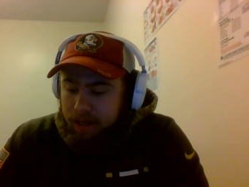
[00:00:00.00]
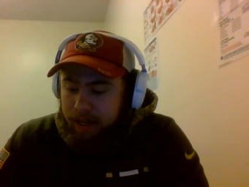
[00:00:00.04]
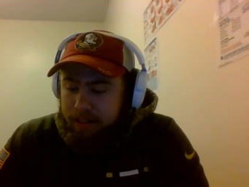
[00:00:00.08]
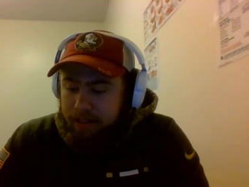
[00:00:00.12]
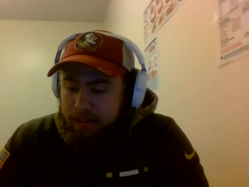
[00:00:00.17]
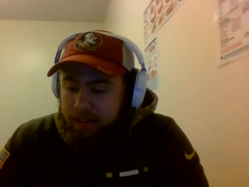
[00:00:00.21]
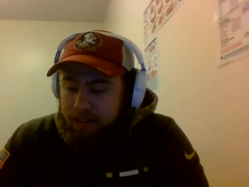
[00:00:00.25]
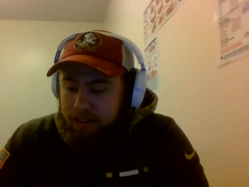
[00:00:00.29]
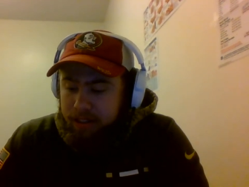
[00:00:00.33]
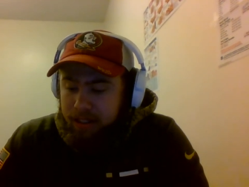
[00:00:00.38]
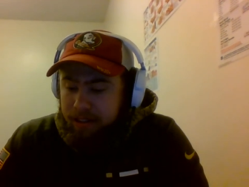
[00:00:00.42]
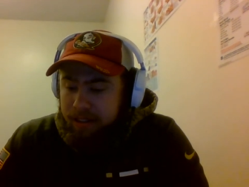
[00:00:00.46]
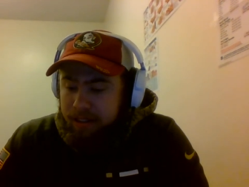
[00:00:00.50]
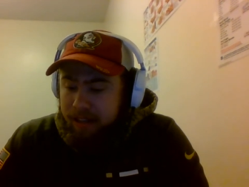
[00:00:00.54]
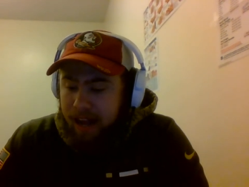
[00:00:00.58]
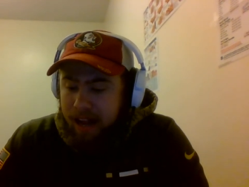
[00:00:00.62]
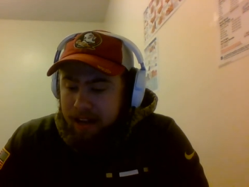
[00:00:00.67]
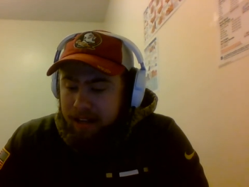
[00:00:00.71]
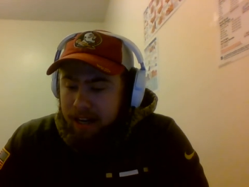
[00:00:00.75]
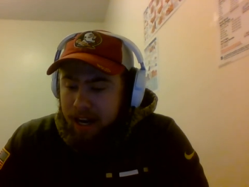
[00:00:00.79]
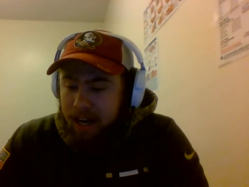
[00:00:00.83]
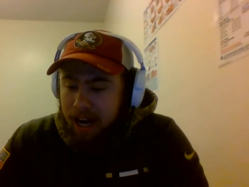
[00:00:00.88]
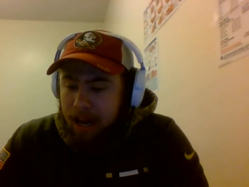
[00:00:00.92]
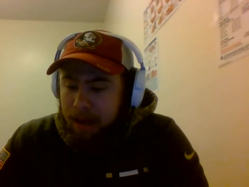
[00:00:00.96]
It's just
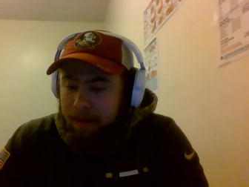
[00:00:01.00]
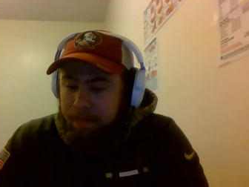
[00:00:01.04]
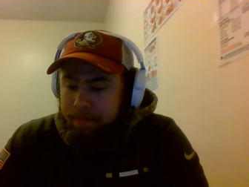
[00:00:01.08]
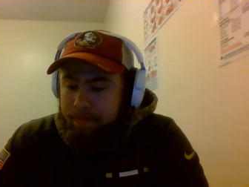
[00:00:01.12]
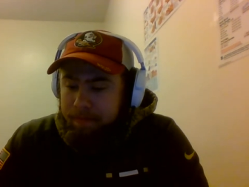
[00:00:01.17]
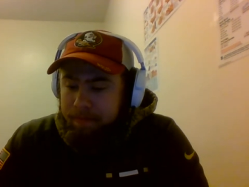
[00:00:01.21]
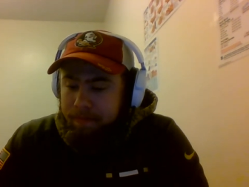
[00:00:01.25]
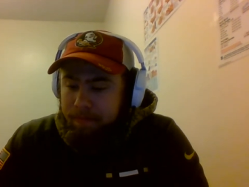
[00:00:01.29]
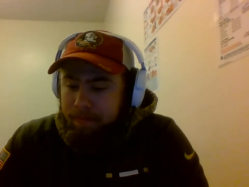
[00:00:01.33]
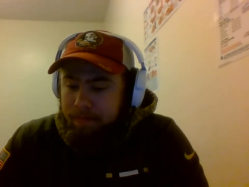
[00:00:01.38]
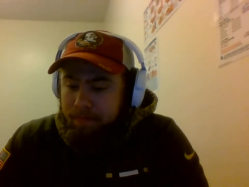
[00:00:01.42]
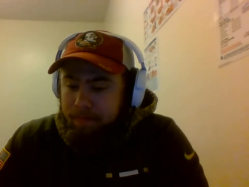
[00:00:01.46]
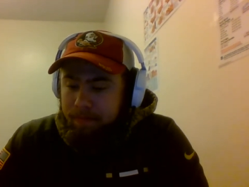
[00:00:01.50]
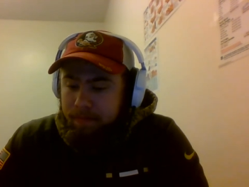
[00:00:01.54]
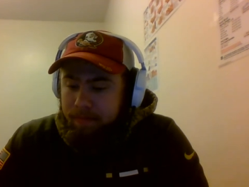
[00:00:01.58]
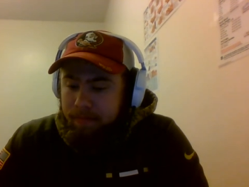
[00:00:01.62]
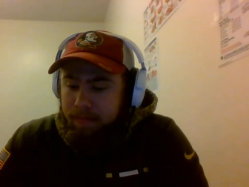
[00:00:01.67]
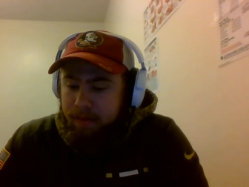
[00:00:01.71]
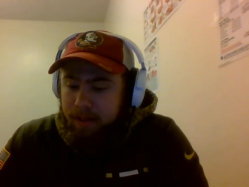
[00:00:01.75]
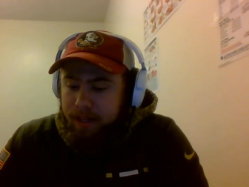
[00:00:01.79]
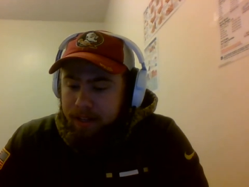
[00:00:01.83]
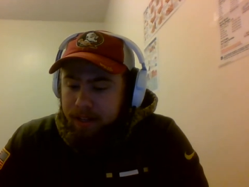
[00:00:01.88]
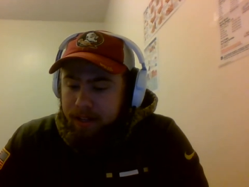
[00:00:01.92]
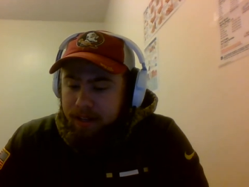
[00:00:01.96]
that time
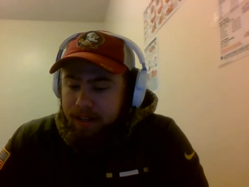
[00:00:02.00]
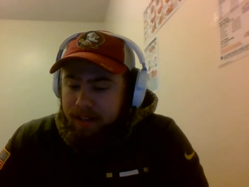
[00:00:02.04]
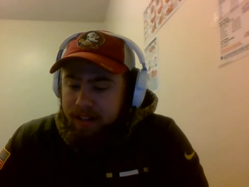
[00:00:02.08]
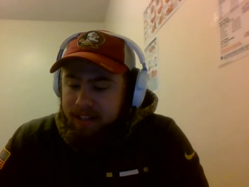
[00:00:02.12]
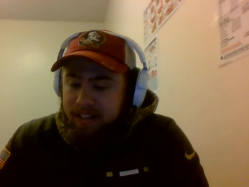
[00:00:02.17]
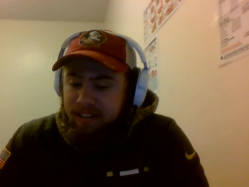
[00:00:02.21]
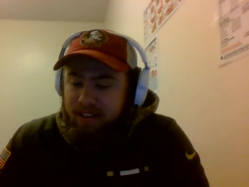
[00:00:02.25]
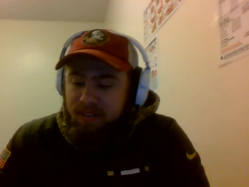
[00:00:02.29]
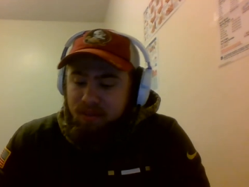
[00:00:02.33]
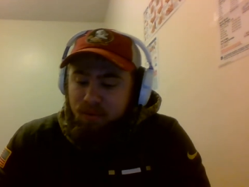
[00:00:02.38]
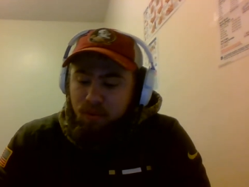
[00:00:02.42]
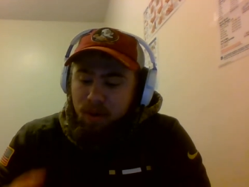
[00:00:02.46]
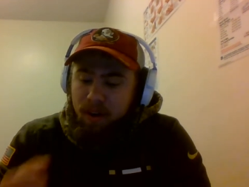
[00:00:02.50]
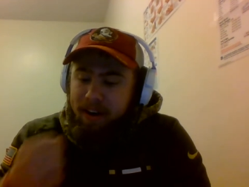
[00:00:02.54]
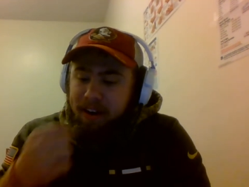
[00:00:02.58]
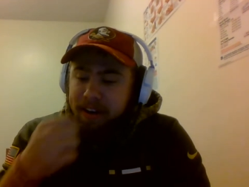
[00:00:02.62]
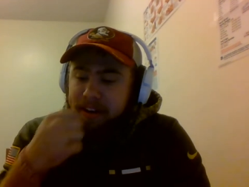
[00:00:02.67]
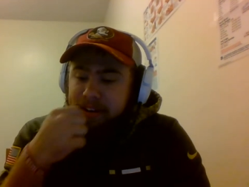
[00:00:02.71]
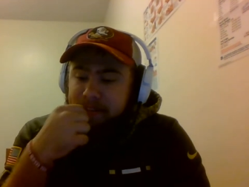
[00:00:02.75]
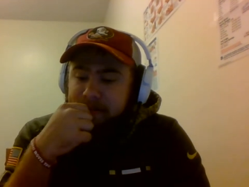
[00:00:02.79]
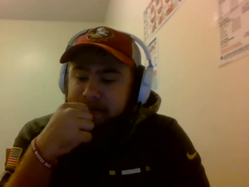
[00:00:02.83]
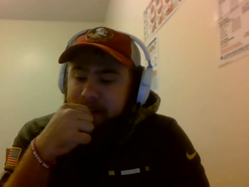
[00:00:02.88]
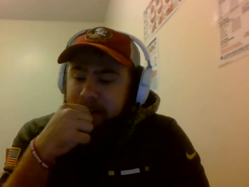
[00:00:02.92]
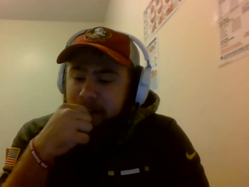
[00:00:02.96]

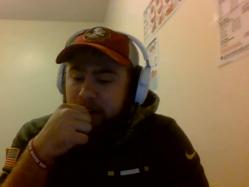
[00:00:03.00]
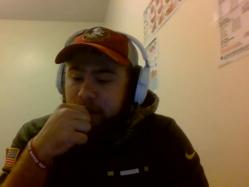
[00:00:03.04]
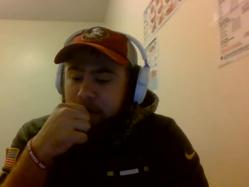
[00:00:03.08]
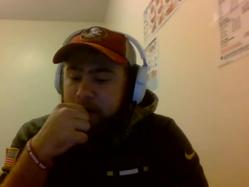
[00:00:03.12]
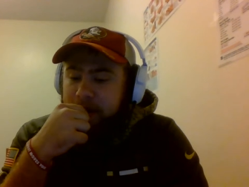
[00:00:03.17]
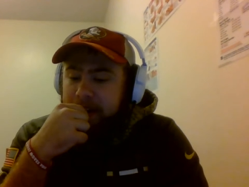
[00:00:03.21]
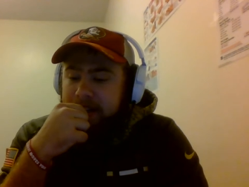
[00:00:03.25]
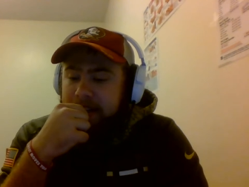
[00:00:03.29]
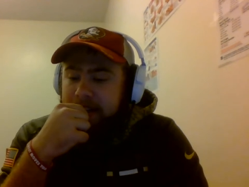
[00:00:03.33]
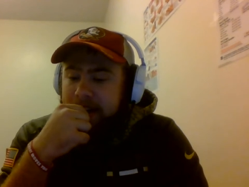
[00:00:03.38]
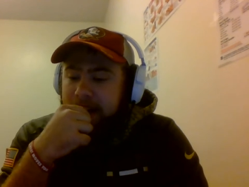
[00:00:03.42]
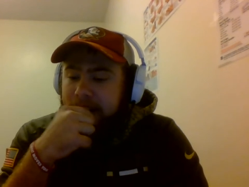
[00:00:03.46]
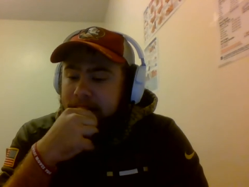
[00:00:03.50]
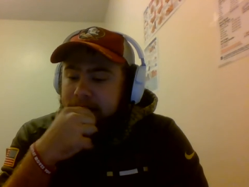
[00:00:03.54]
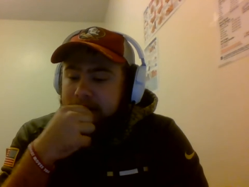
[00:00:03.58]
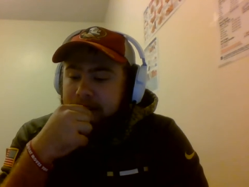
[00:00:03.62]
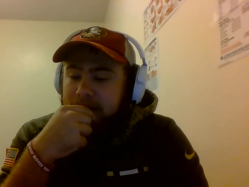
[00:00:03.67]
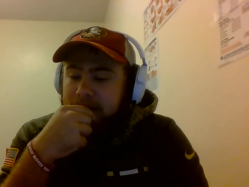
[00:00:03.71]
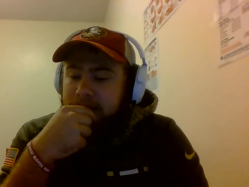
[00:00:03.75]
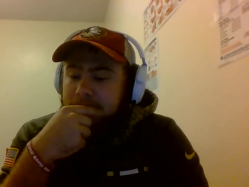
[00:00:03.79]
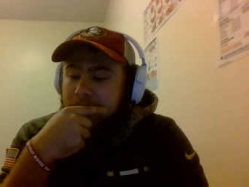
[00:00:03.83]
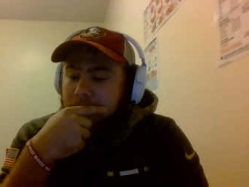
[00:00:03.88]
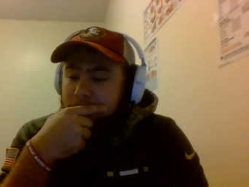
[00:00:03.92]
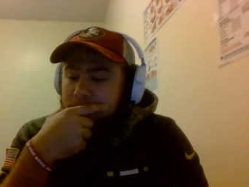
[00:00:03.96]
where you just got to
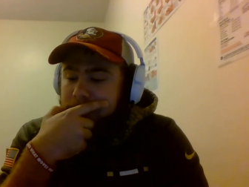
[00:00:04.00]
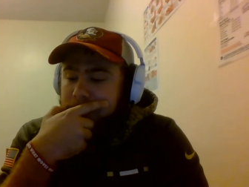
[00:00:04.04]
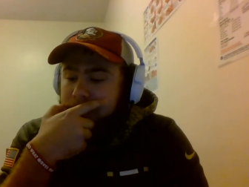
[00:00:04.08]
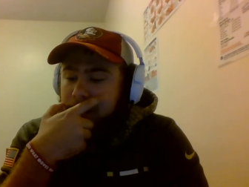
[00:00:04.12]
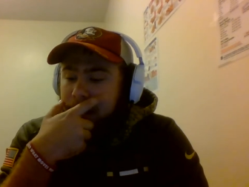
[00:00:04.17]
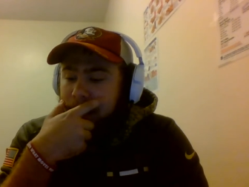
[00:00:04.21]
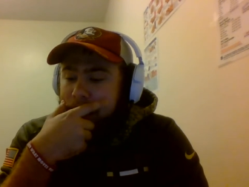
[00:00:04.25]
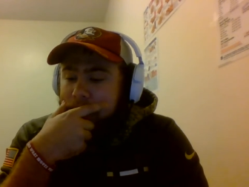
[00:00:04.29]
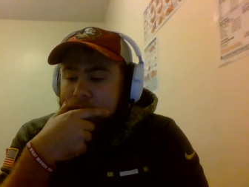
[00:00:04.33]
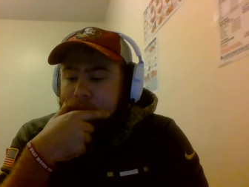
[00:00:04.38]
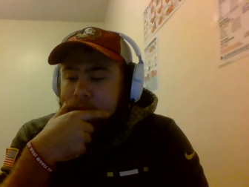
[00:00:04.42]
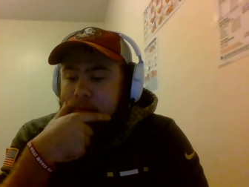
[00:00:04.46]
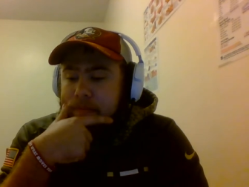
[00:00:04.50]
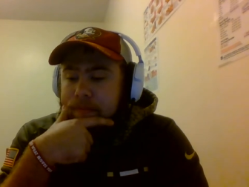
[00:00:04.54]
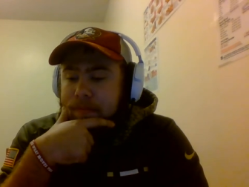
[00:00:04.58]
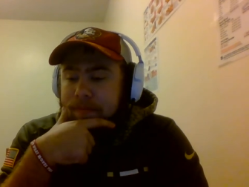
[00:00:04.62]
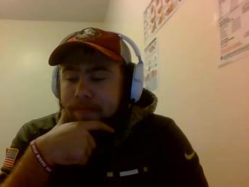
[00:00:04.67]
sit down and think